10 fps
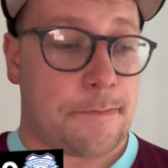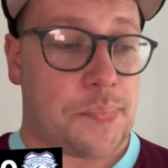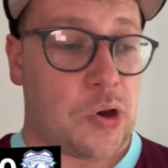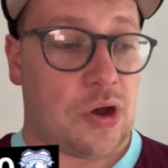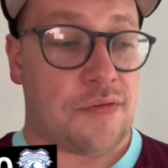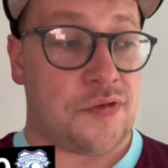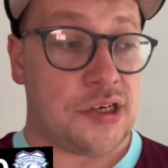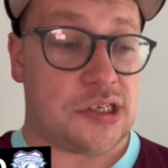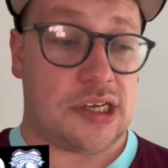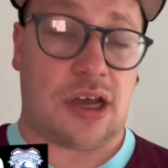But
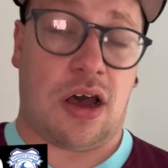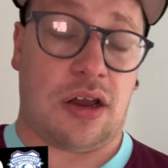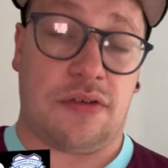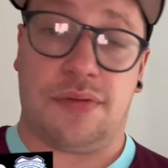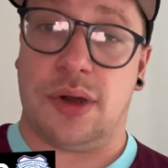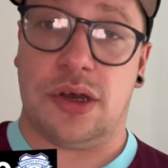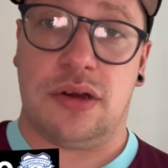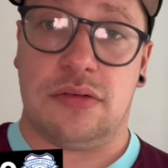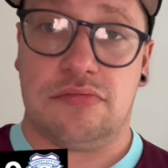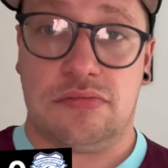obviously, Cardiff
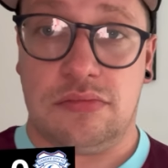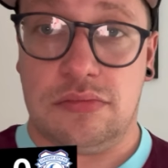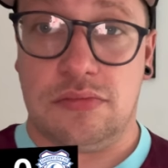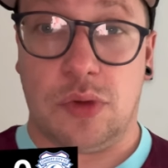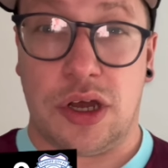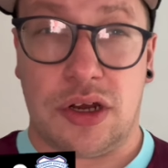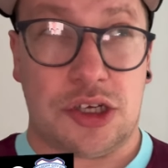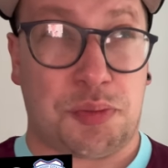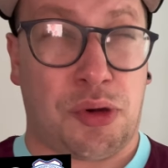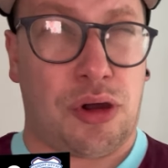weren't
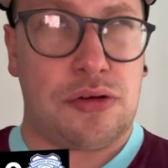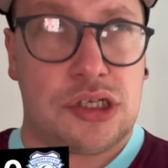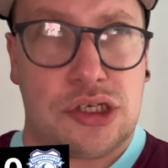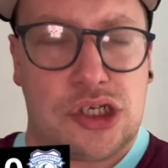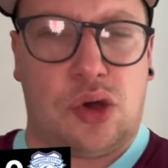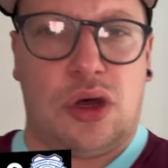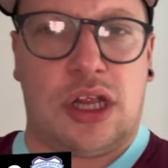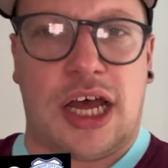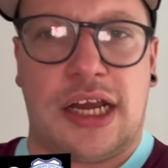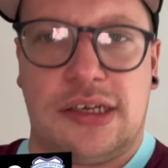as poor as the
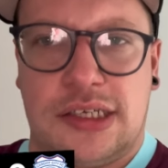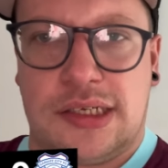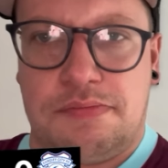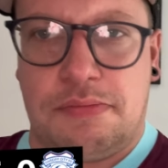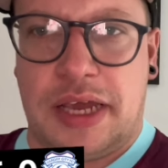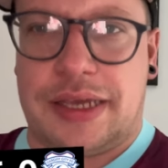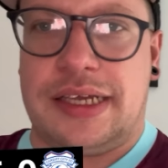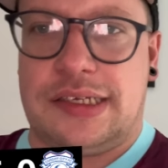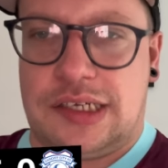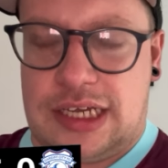scoreline would make
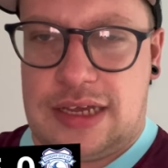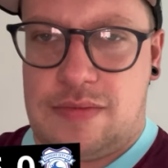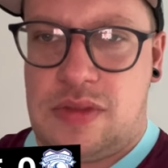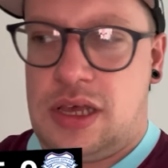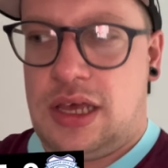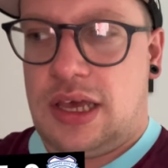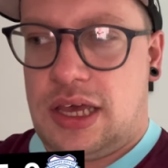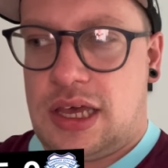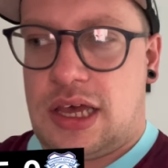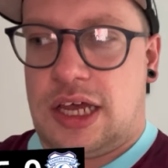it seem,
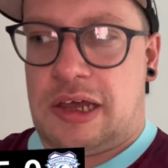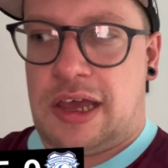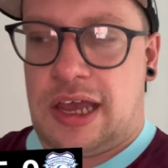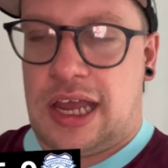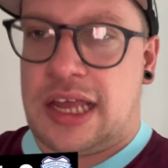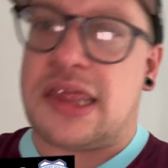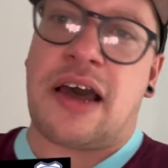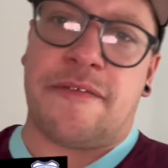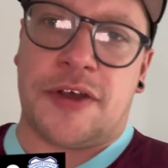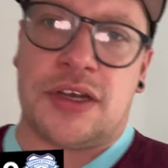in
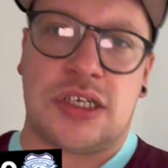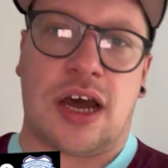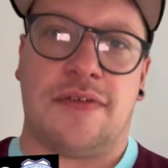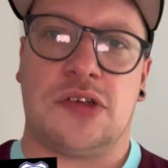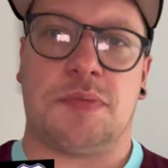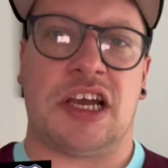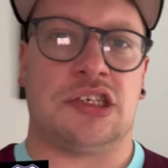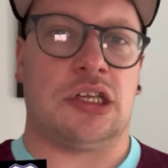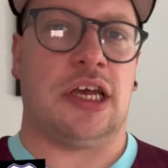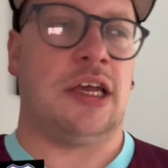that first half
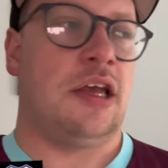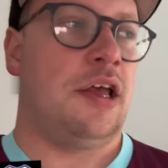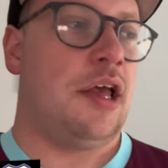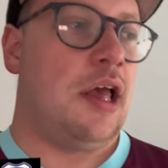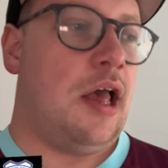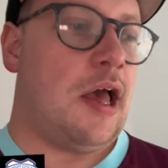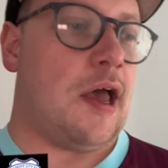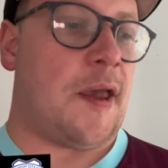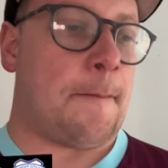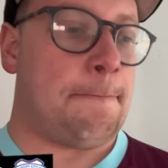especially.
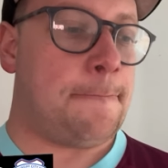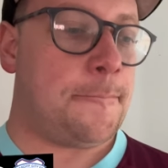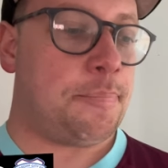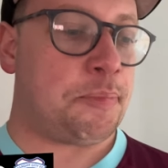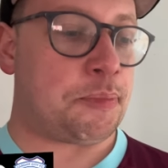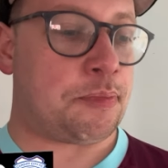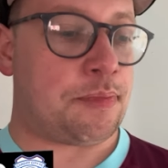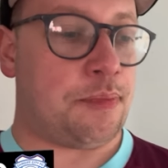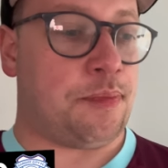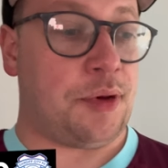But
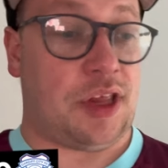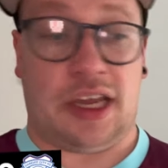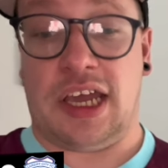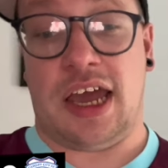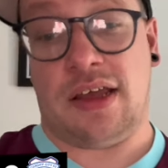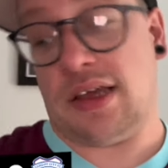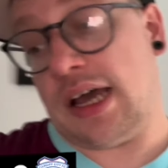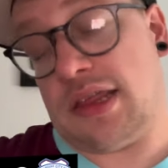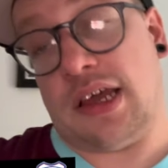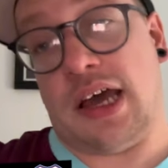then, yeah,
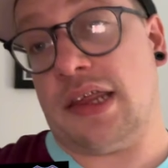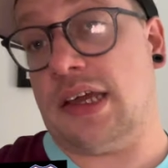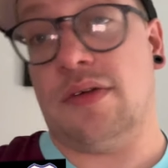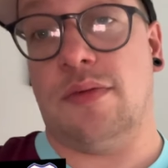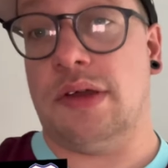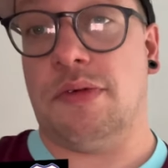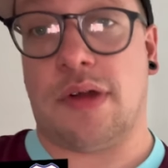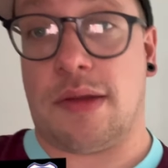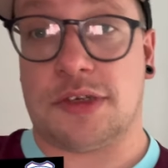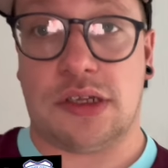I think we
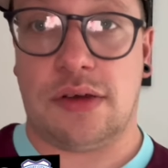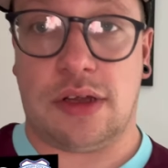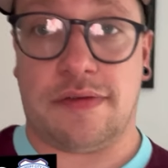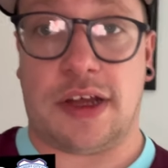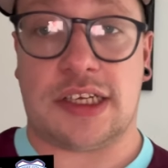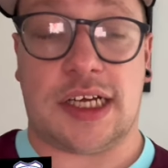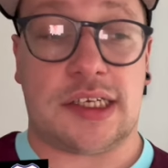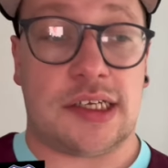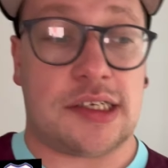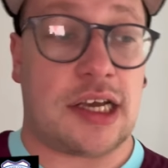were absolutely
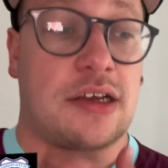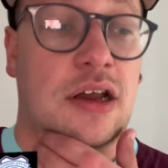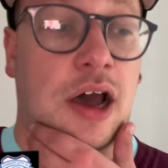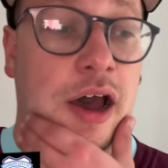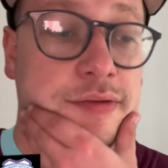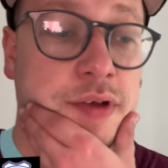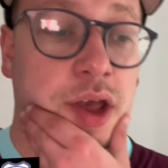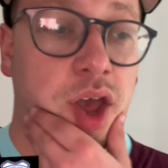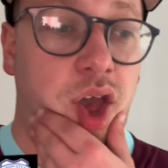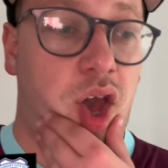fantastic second half.
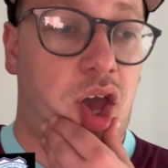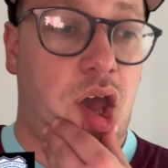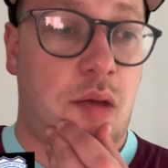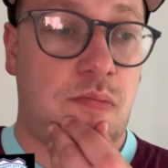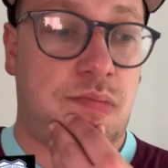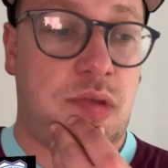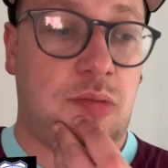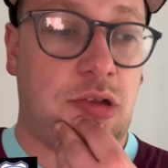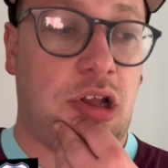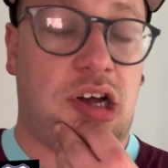There were
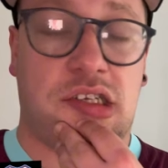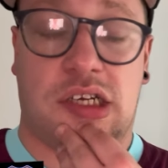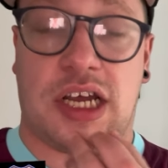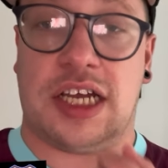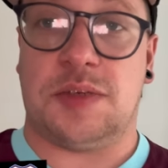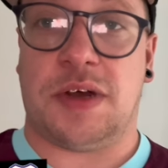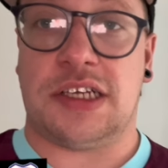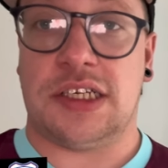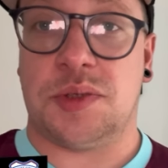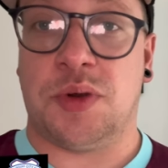lots of nice
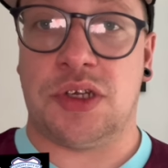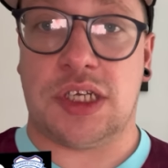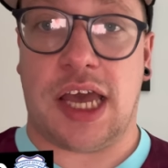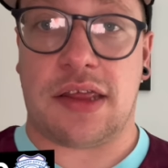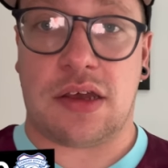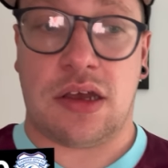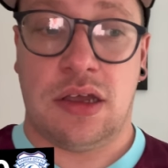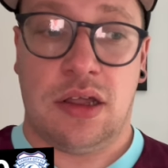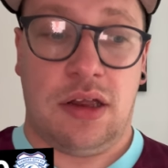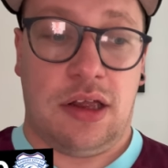passes put together,
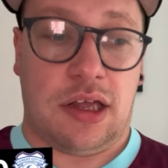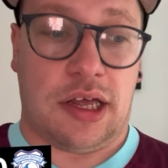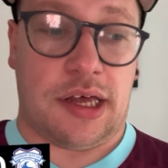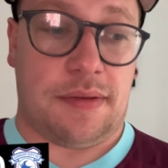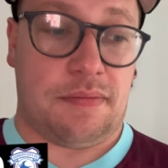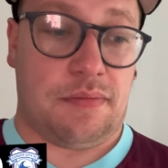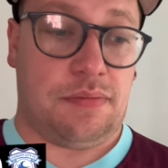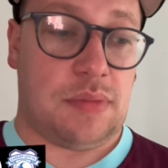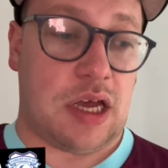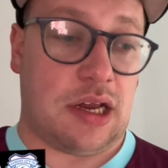
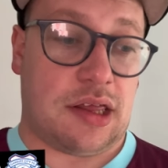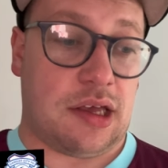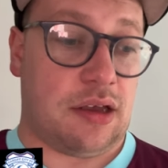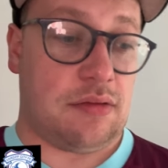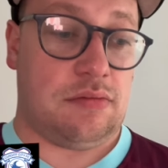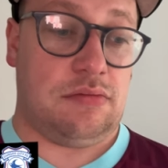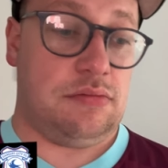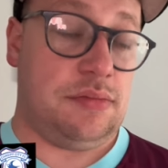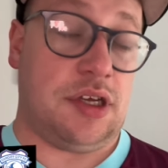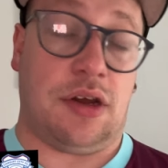and I think,
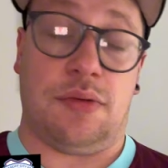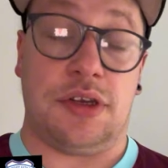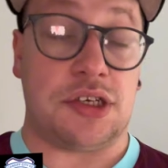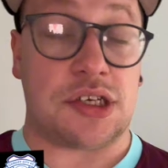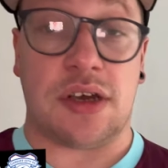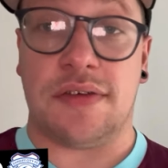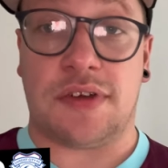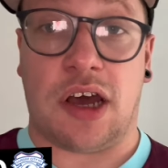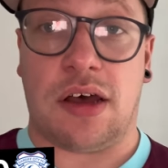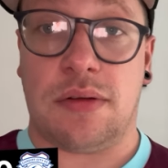you know, we
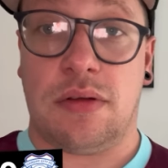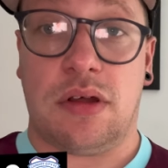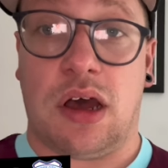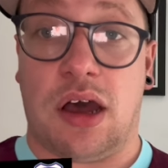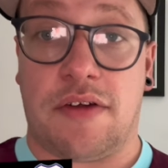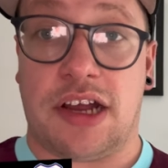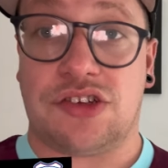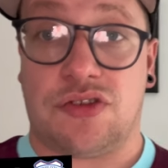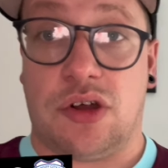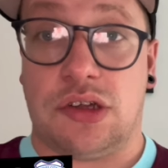deserved our
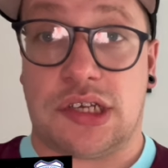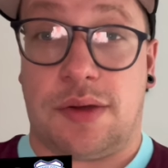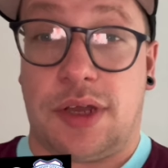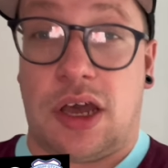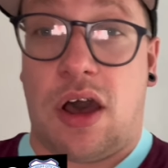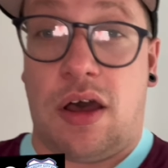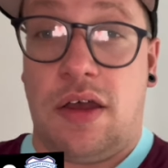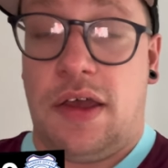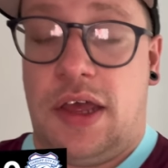extra goals that we got.